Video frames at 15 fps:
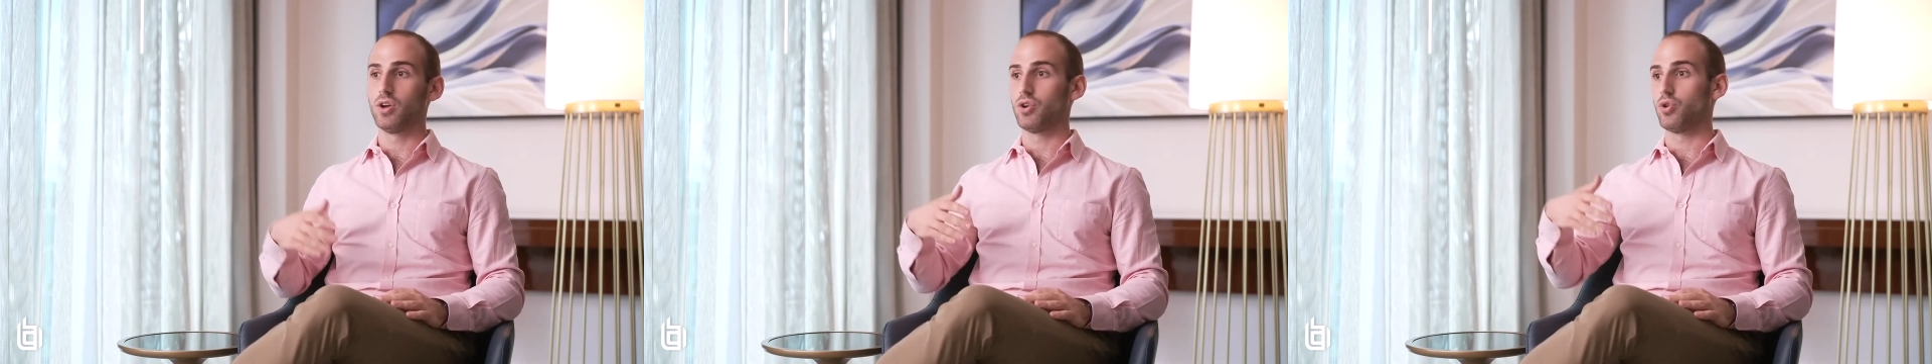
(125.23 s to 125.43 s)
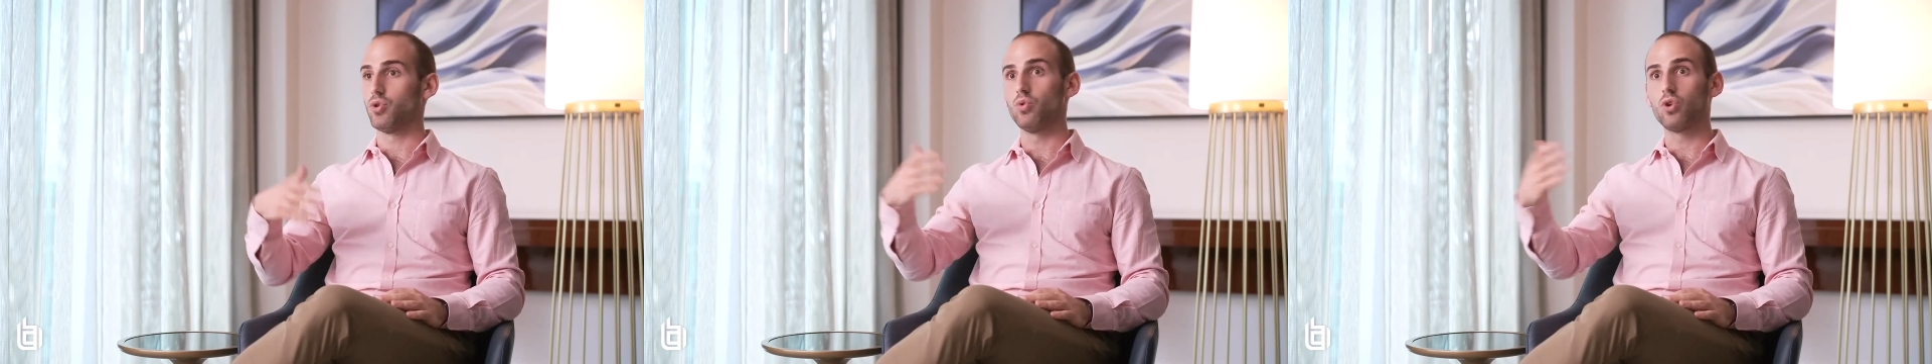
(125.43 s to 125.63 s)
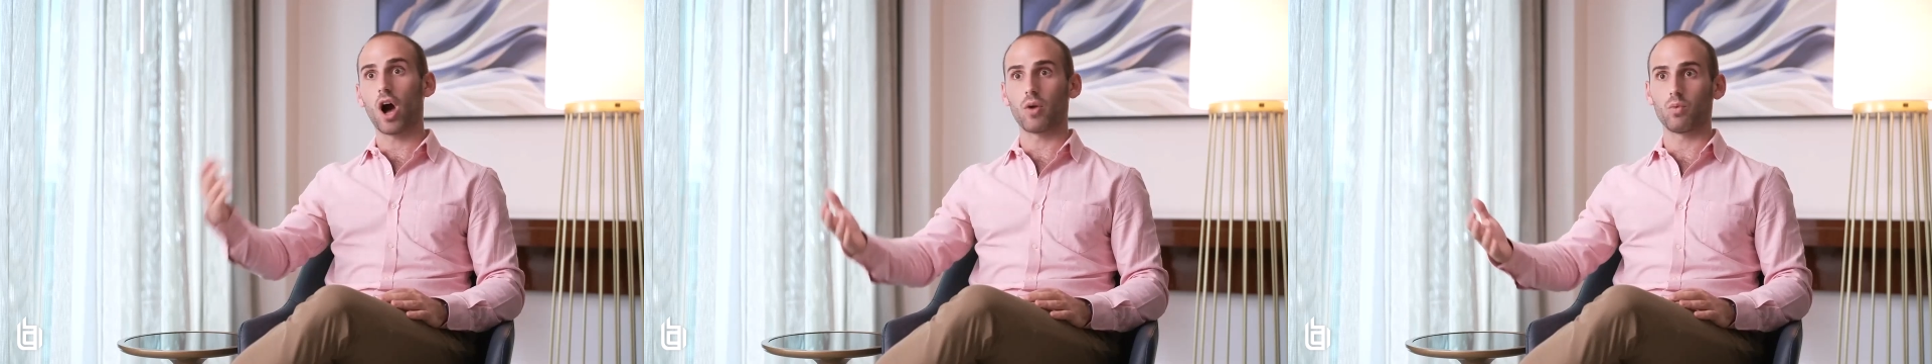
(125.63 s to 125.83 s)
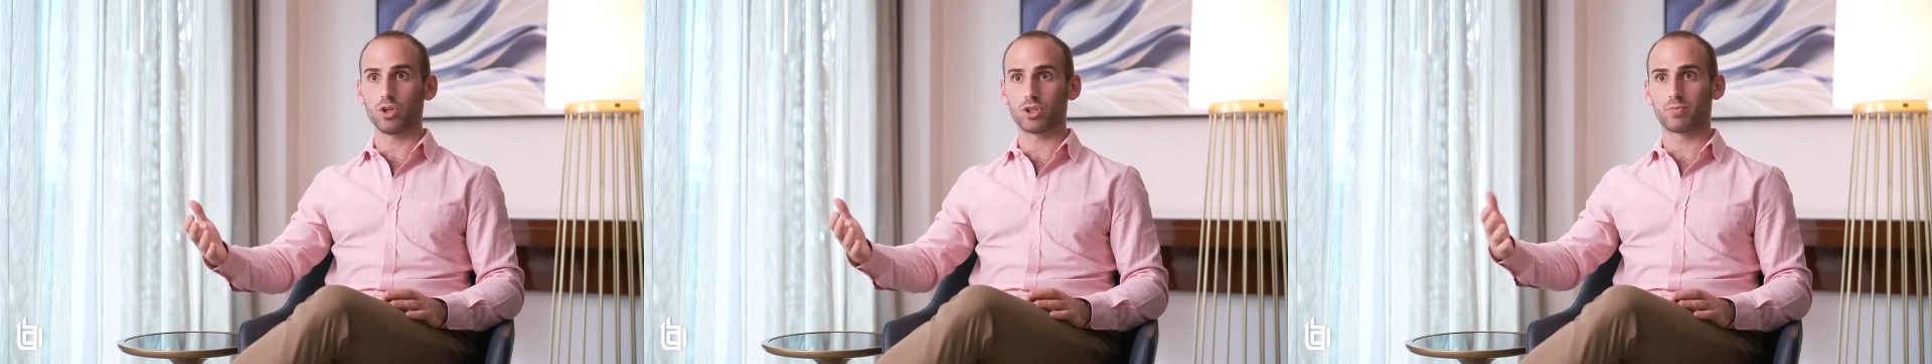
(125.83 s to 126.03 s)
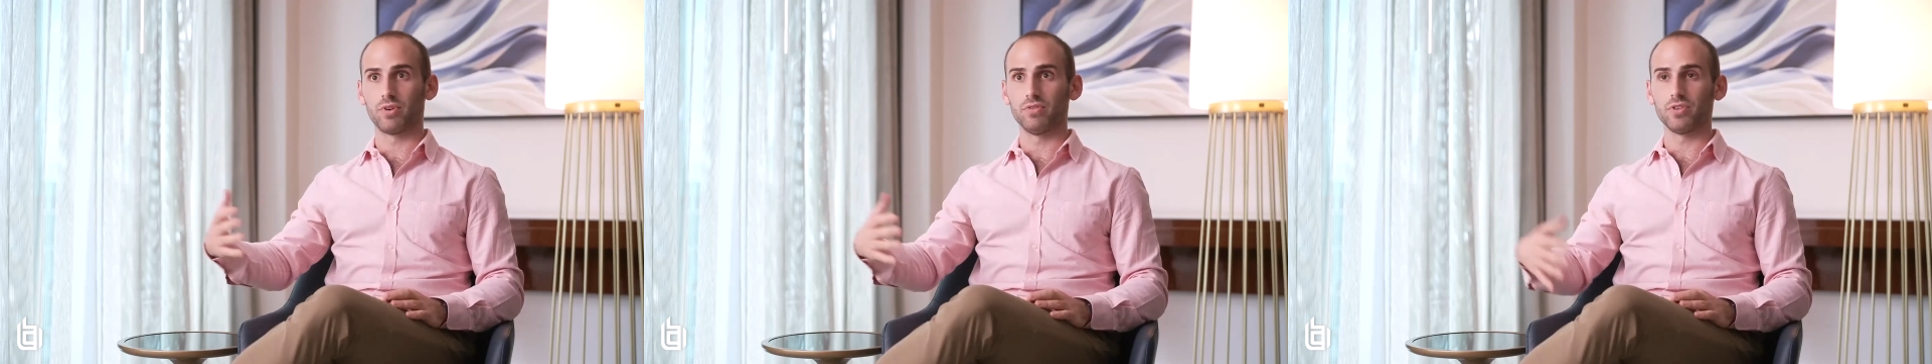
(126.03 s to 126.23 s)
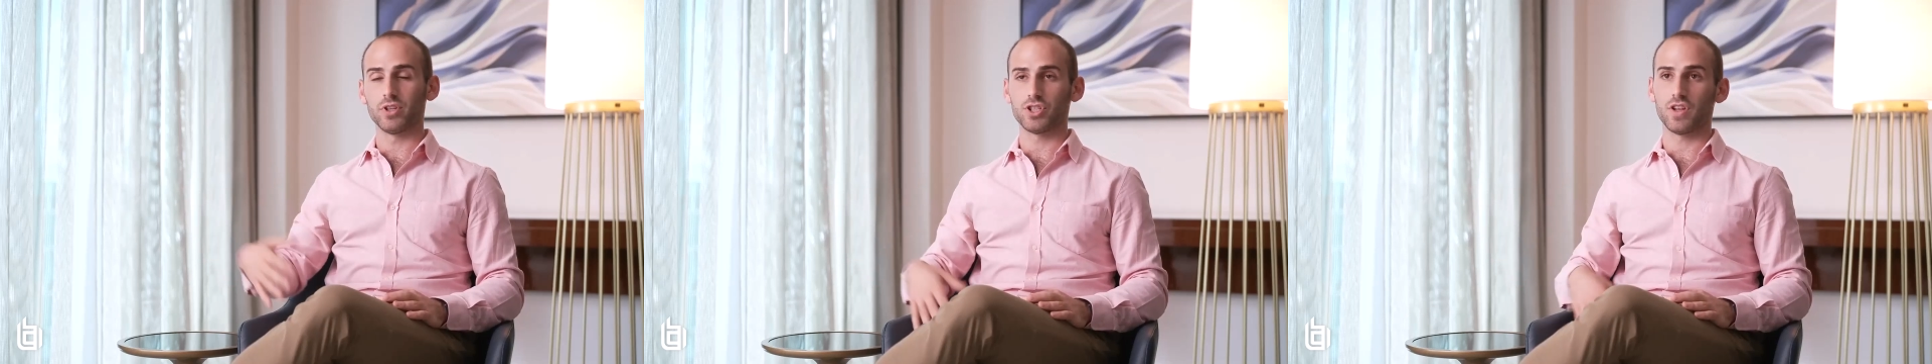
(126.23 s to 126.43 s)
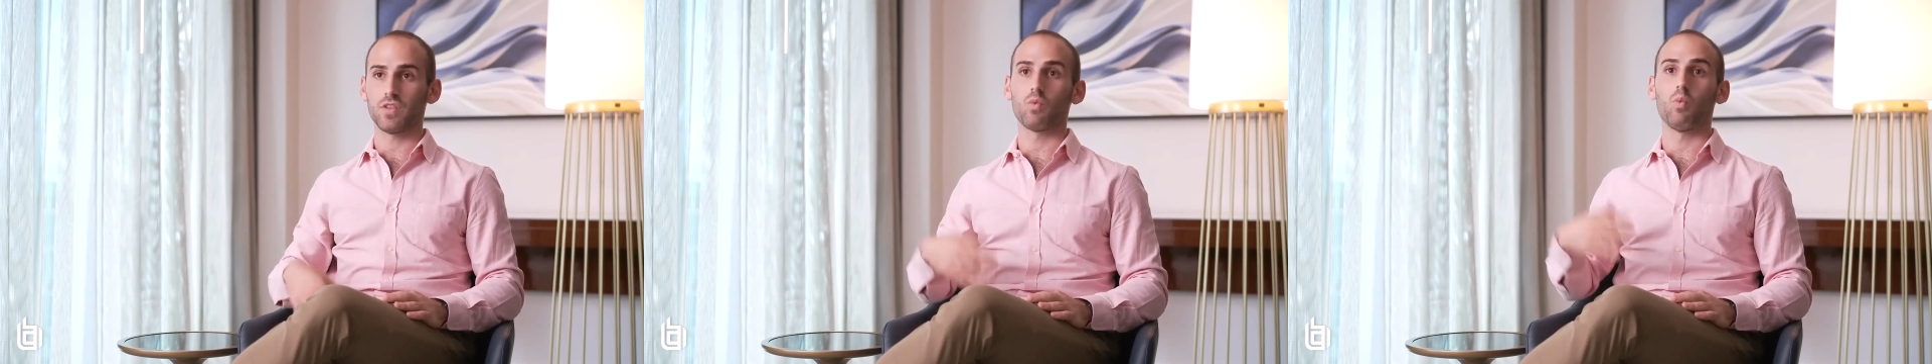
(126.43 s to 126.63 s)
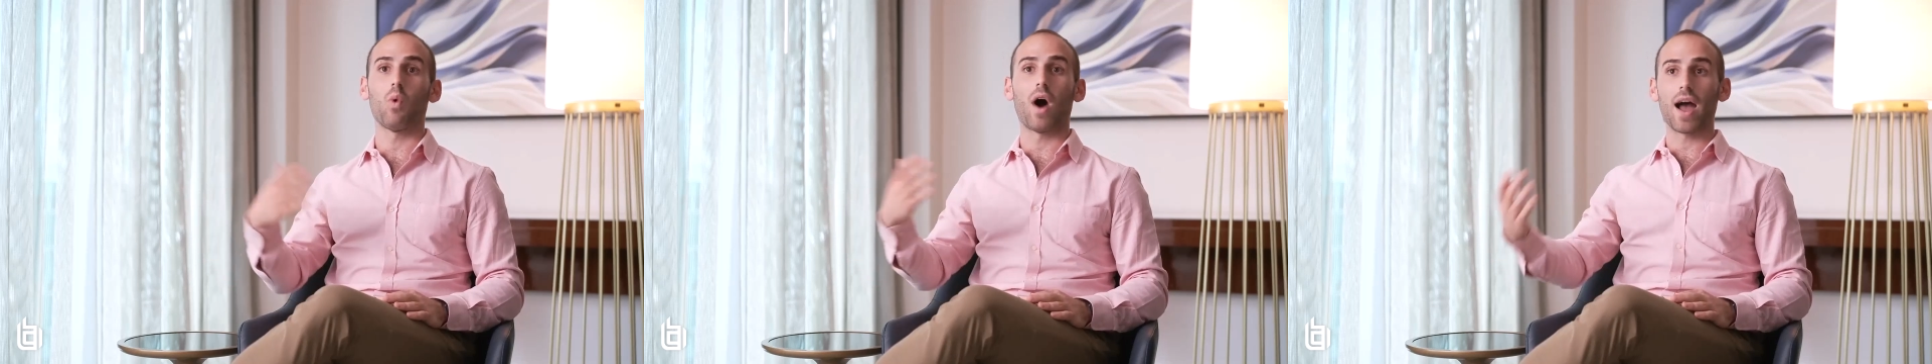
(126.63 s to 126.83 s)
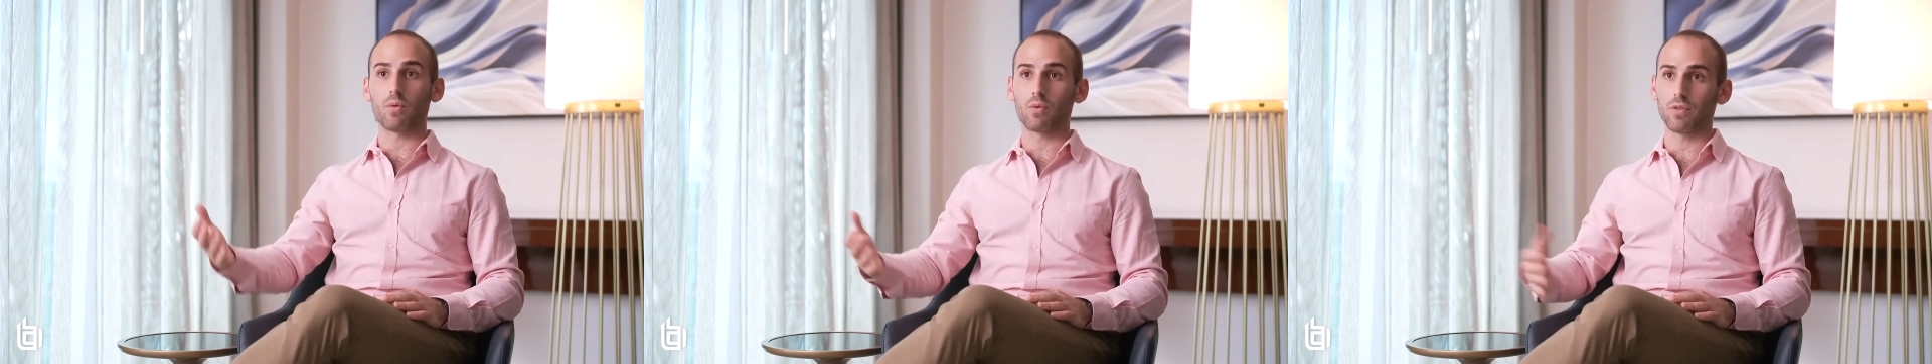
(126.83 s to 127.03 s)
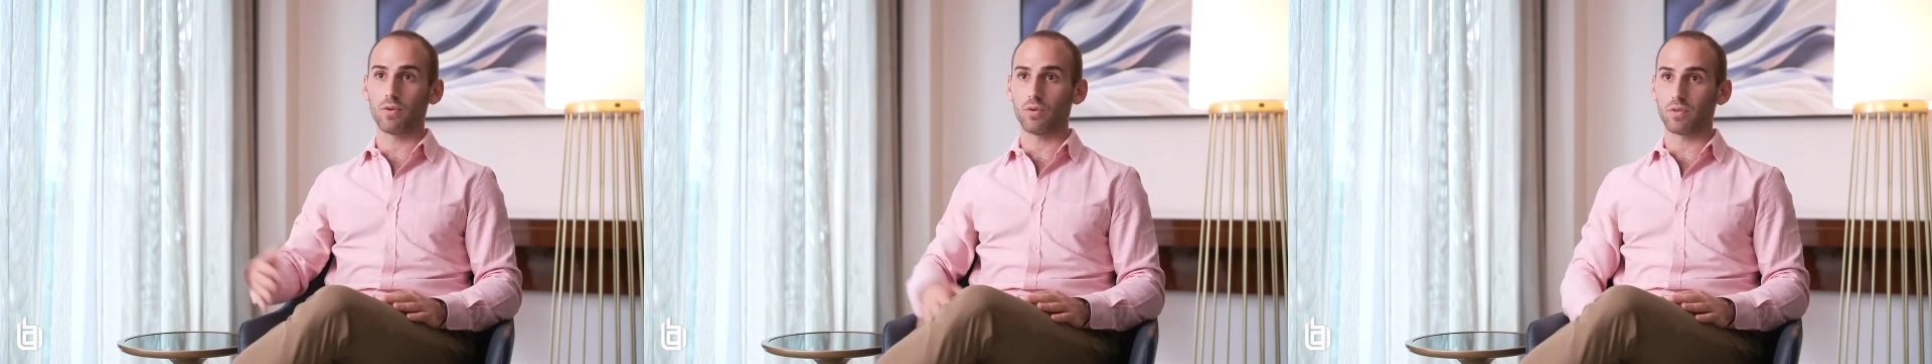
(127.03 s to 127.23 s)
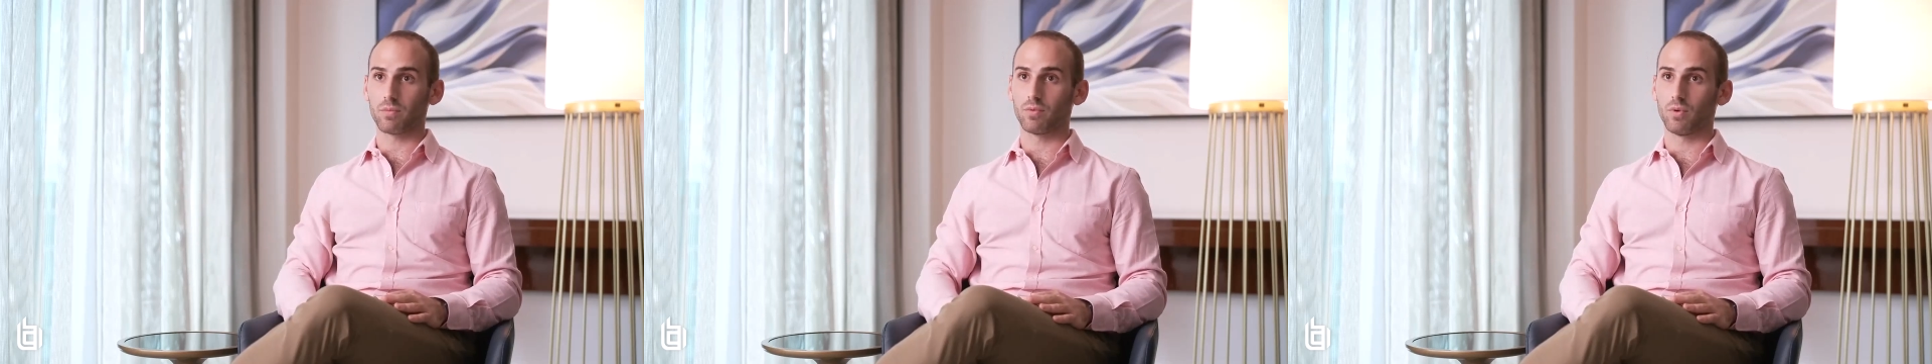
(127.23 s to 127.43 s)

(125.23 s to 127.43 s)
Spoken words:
who got which privileges, why were those